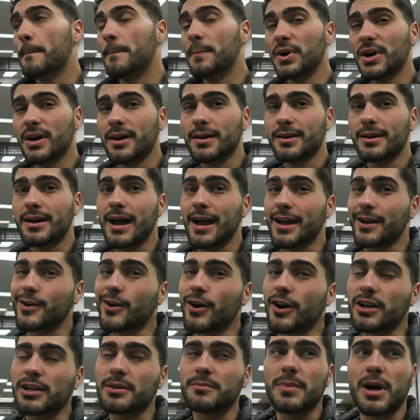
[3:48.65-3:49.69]
but I
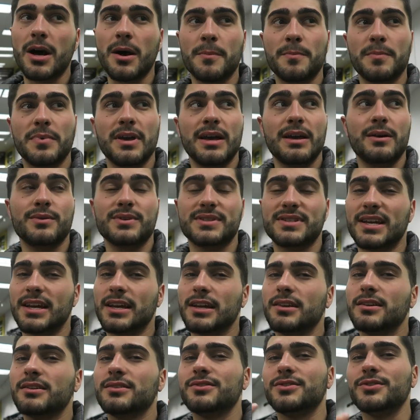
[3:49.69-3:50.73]
called him up and was
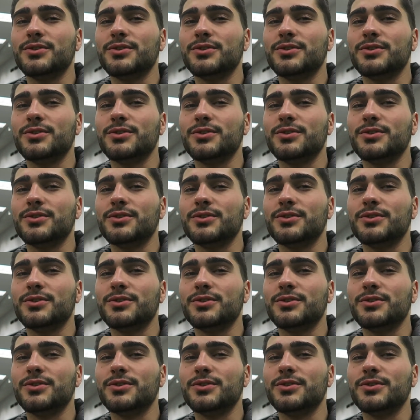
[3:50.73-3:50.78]
like,